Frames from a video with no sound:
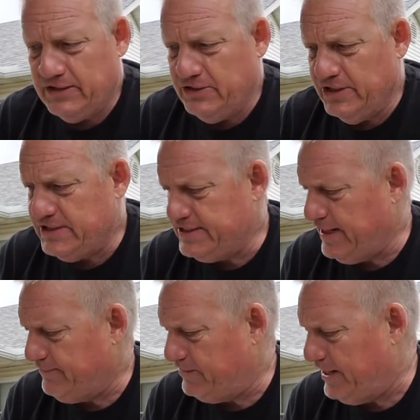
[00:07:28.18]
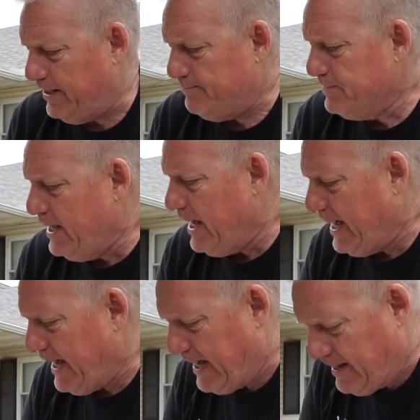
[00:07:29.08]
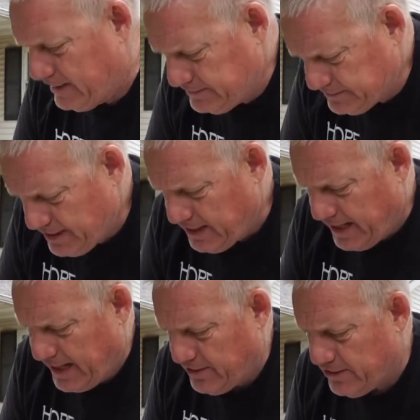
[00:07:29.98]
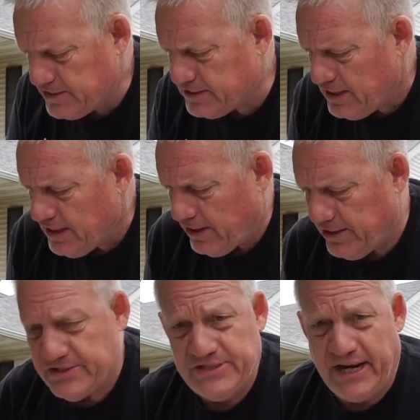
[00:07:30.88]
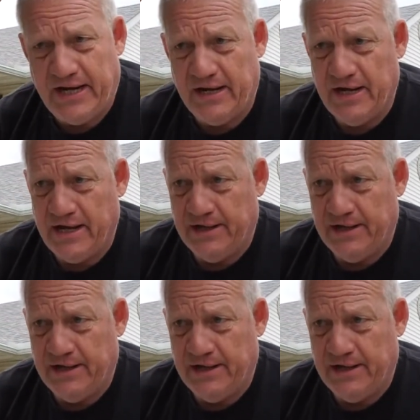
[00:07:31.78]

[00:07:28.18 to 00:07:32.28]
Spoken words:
Good stuff there. Headers are JBA